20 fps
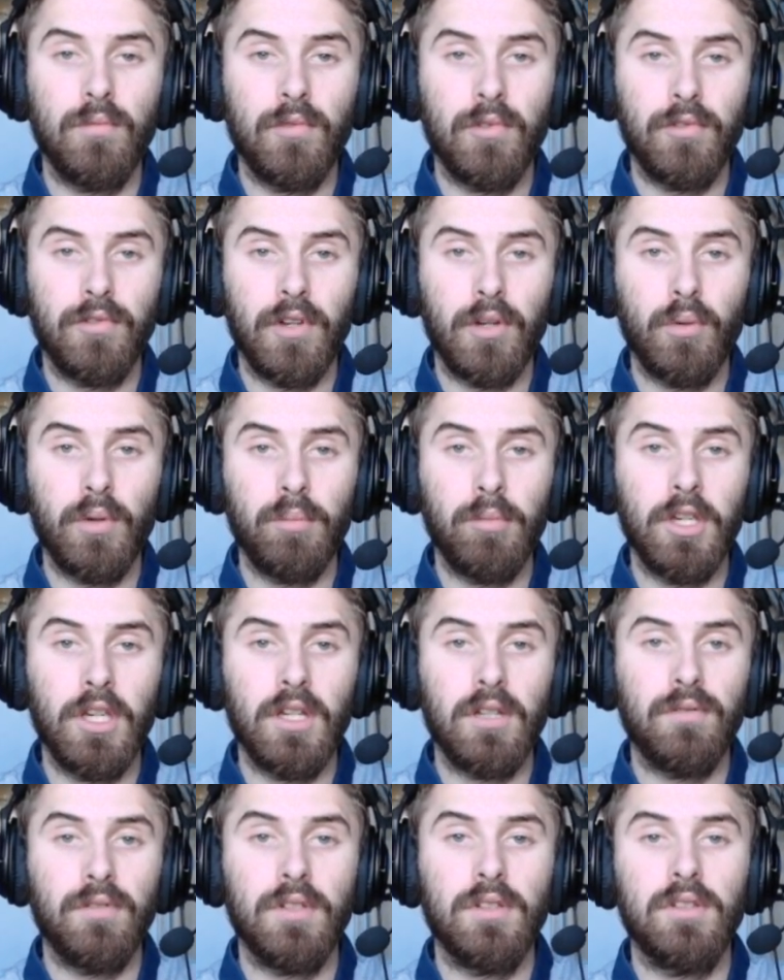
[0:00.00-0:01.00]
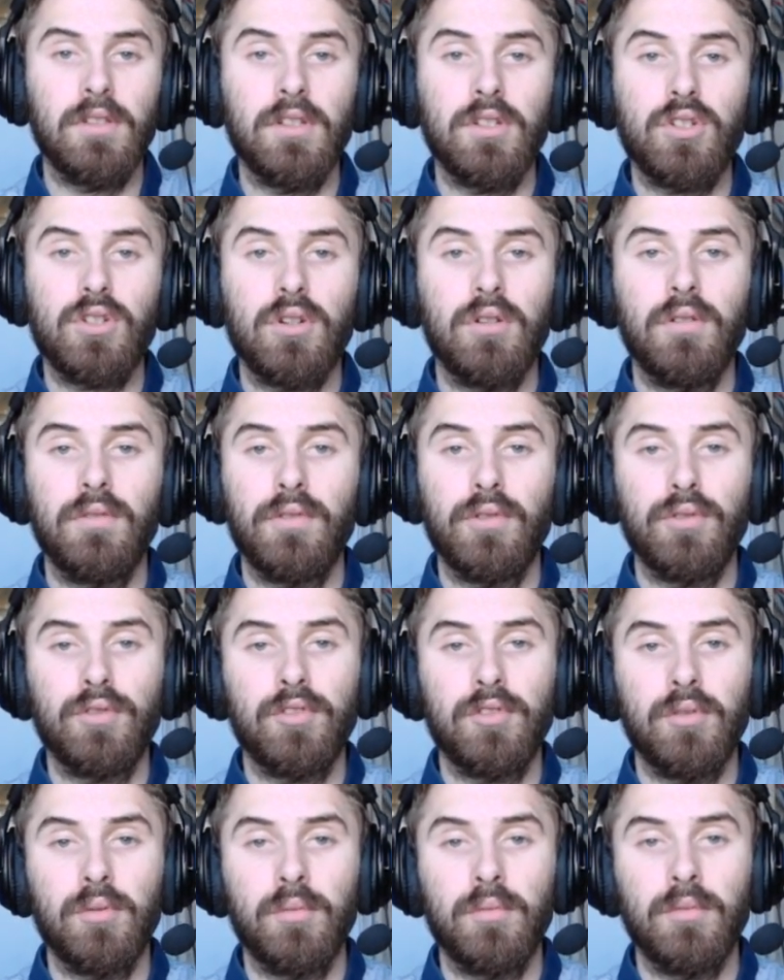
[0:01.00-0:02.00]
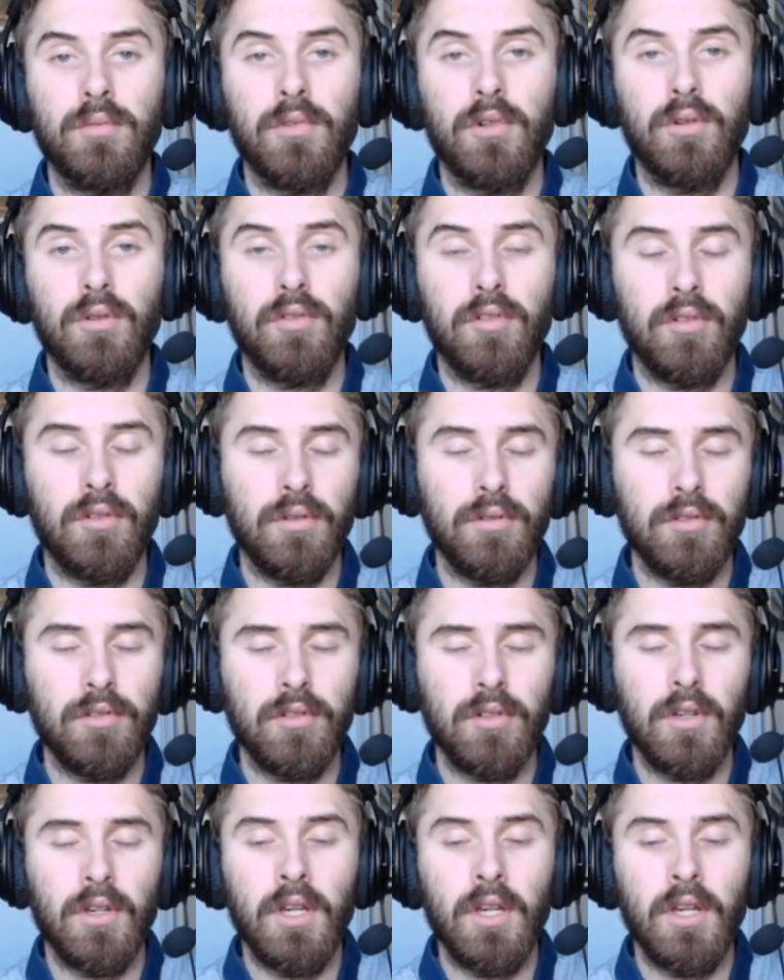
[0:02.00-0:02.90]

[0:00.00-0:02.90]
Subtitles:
very big advantage over some others.